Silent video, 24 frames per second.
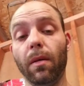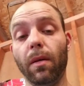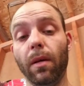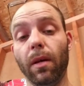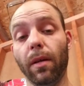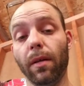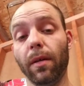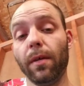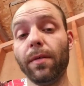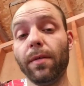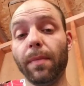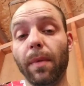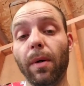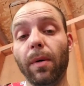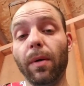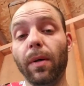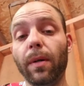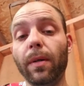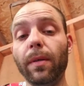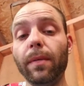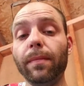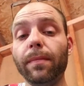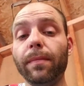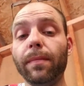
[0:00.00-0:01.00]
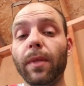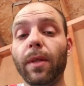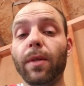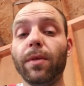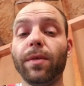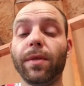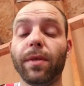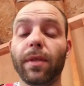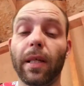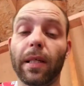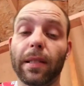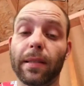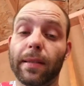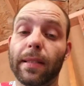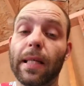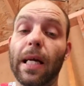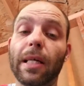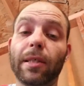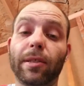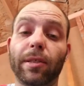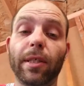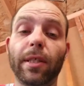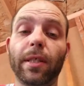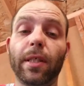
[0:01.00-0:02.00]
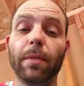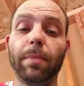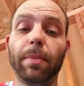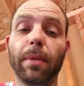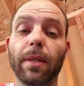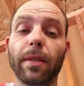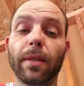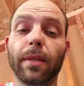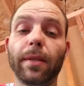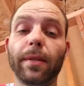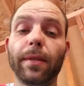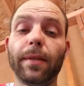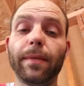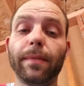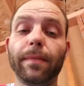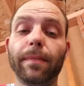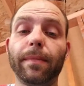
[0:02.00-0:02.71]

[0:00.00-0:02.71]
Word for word: in this motor, they use like stock GT pistons,